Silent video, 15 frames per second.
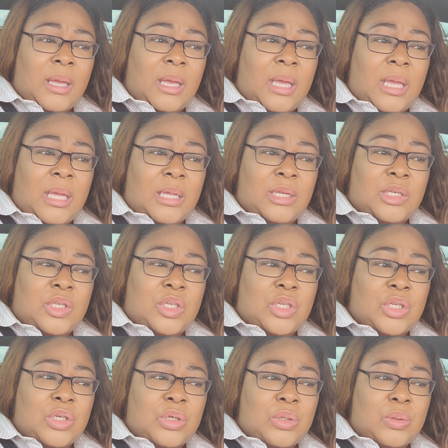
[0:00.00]
and
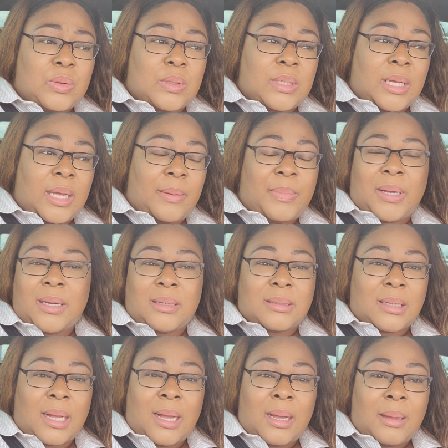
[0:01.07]
Tuesday
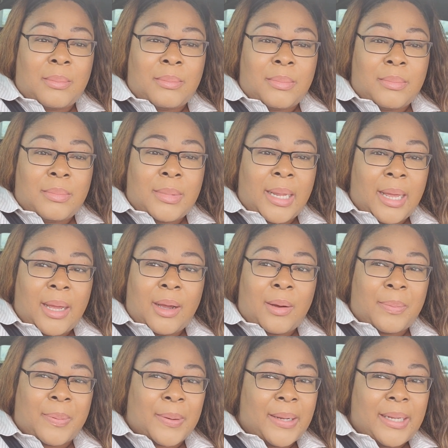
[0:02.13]
because I'm
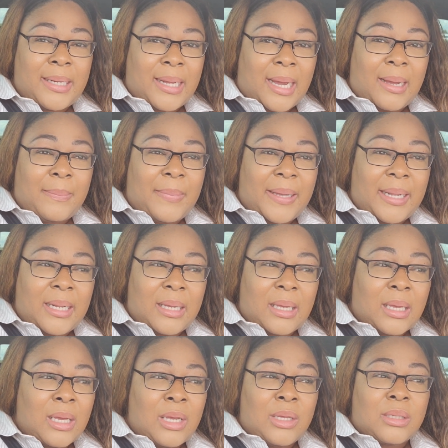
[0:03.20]
now
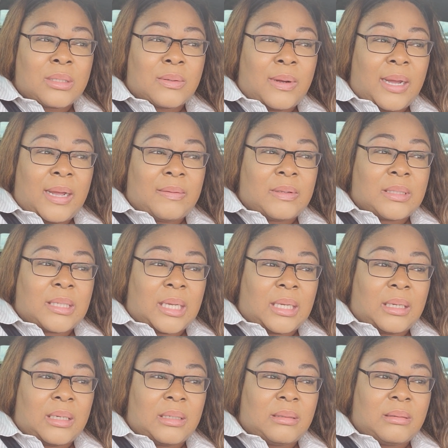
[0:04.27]
pre-diabetic. So I have to
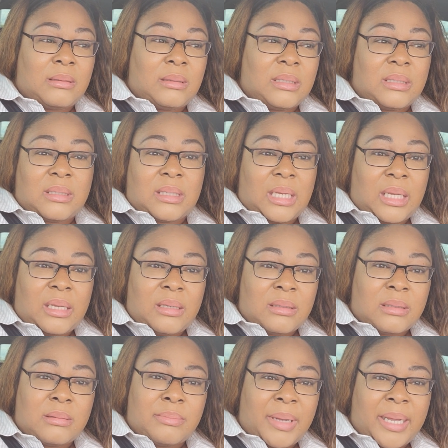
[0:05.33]
take a
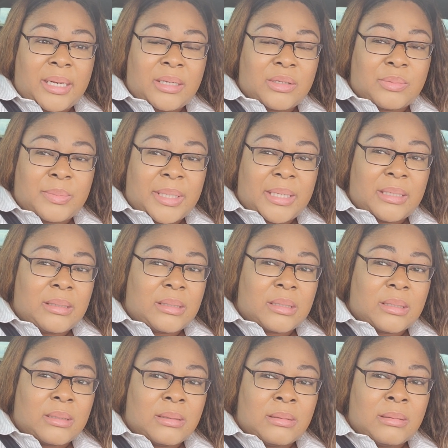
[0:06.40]
disease
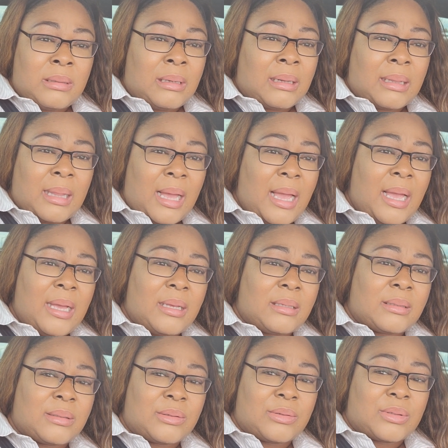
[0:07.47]
management
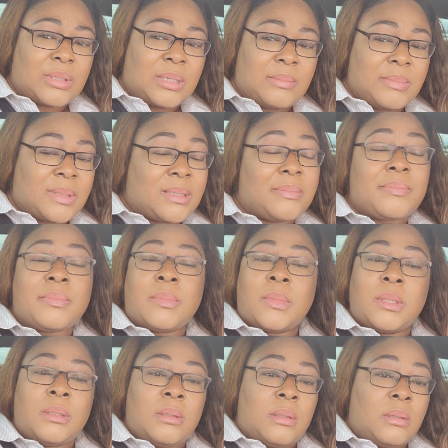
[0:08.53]
class or something.
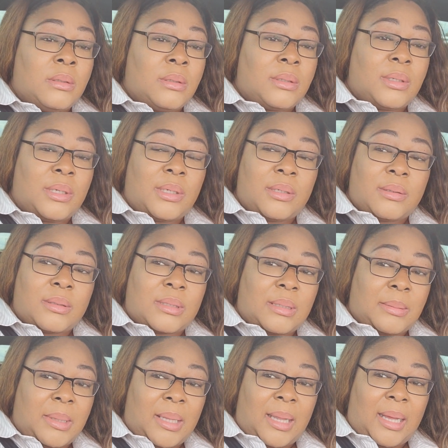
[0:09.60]
Girl,
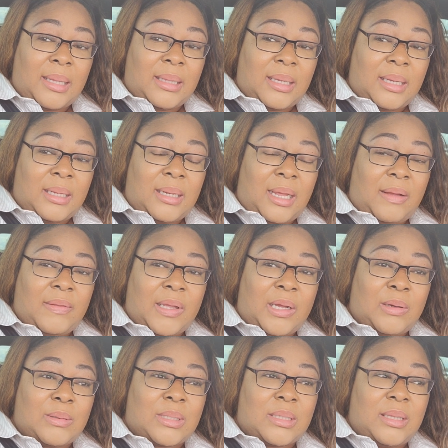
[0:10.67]
something like that. And I have to
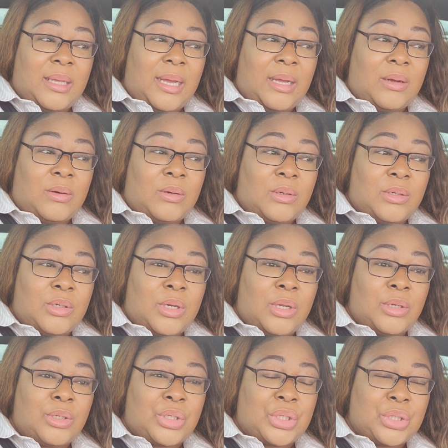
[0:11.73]
go to that on
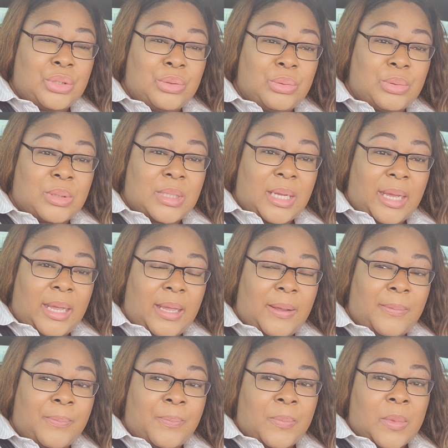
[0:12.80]

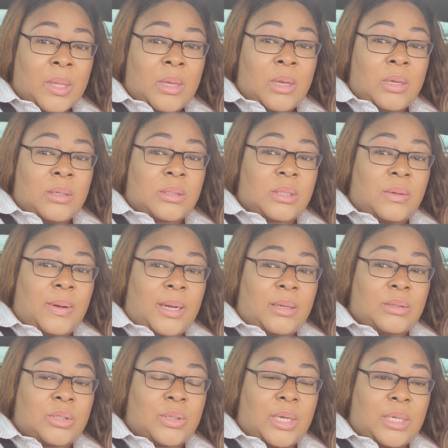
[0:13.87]
Tuesday. So
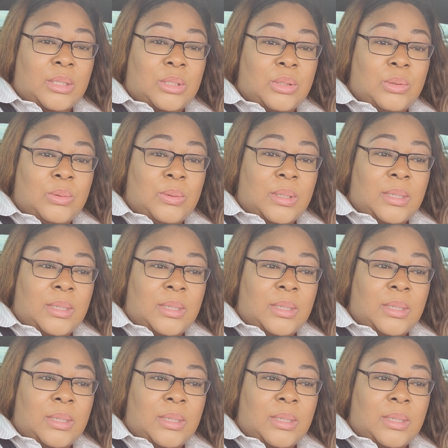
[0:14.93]
I'll try to